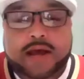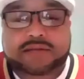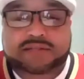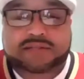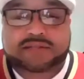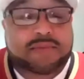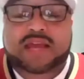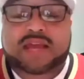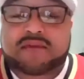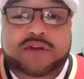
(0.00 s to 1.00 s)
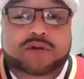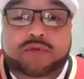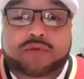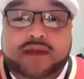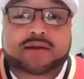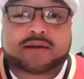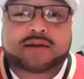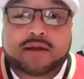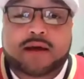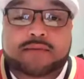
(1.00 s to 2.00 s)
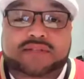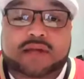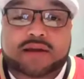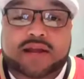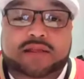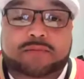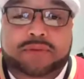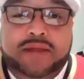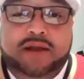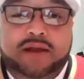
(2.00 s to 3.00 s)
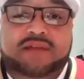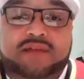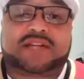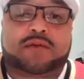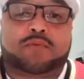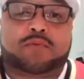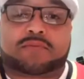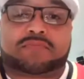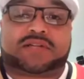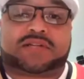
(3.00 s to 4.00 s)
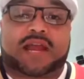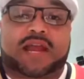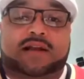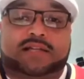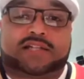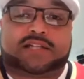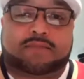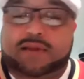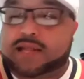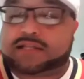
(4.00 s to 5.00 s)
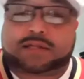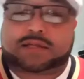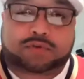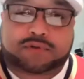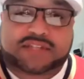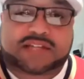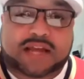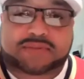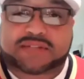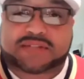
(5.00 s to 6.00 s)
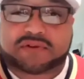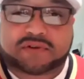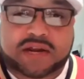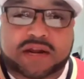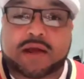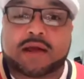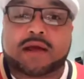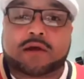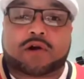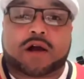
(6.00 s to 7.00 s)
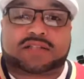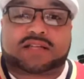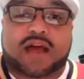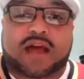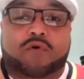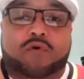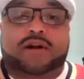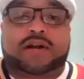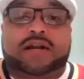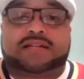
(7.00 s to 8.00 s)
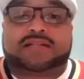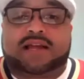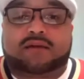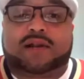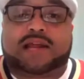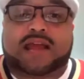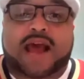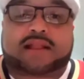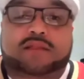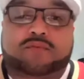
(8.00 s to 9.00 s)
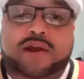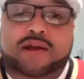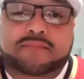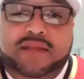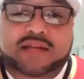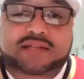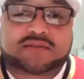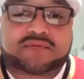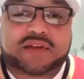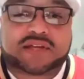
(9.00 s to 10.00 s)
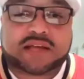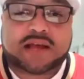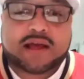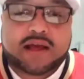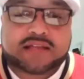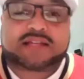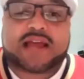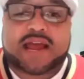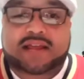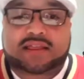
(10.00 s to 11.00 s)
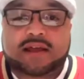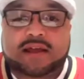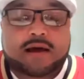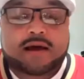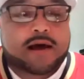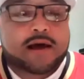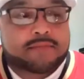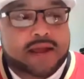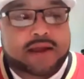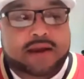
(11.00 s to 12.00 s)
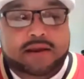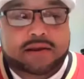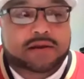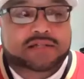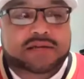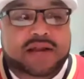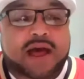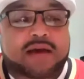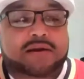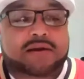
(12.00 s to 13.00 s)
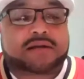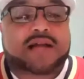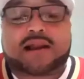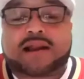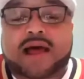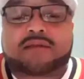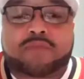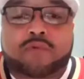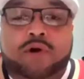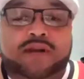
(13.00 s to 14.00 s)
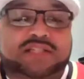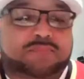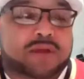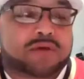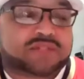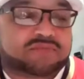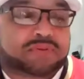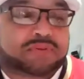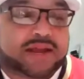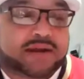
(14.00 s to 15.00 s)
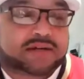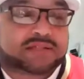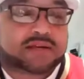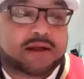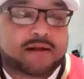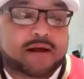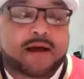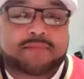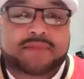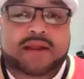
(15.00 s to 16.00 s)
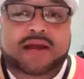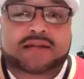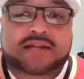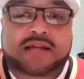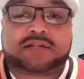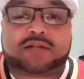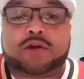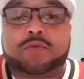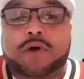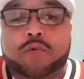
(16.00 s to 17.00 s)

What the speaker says: Maybe Kevin Durant. It's the only other player that I've seen where can take legitimately 2-3 steps after he crosses half court and he's literally at the rim because of his length. And there's not a lot of more explosive players than Giannis Antetokounmpo.